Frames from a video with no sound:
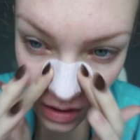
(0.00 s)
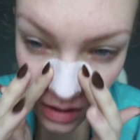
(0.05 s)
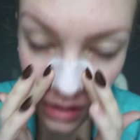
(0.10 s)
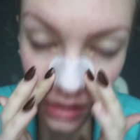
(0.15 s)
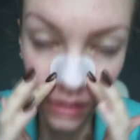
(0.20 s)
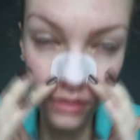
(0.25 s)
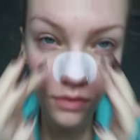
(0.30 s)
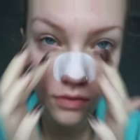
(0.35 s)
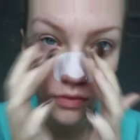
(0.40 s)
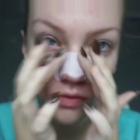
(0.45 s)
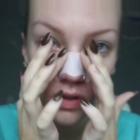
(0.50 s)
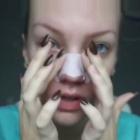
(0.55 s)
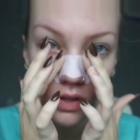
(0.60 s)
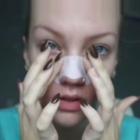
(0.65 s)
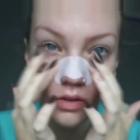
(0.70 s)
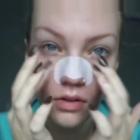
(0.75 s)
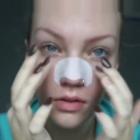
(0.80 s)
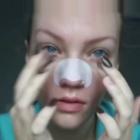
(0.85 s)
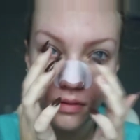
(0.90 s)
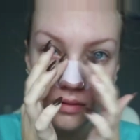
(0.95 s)
Doesn't it
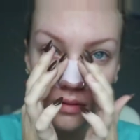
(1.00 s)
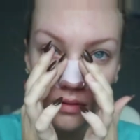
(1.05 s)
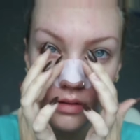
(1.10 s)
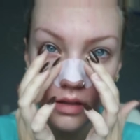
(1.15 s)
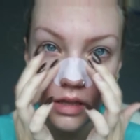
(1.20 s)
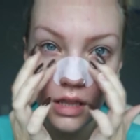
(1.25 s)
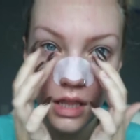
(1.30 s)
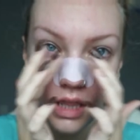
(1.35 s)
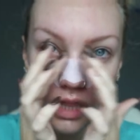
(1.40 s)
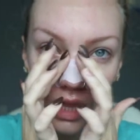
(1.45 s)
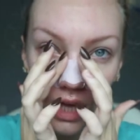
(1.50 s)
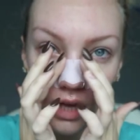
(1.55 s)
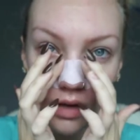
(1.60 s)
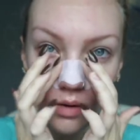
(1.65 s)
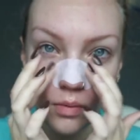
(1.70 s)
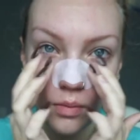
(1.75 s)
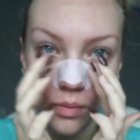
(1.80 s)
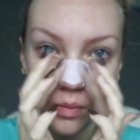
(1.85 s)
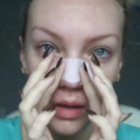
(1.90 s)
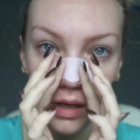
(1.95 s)
feel
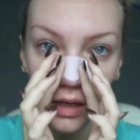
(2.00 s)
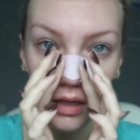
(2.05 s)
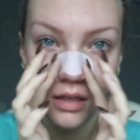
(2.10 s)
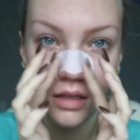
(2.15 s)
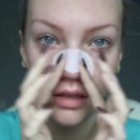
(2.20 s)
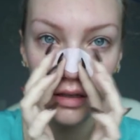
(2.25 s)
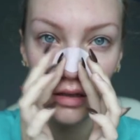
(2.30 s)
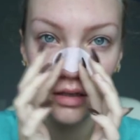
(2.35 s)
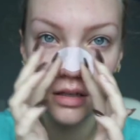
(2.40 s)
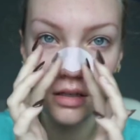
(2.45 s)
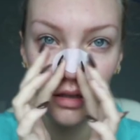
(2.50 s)
that wet?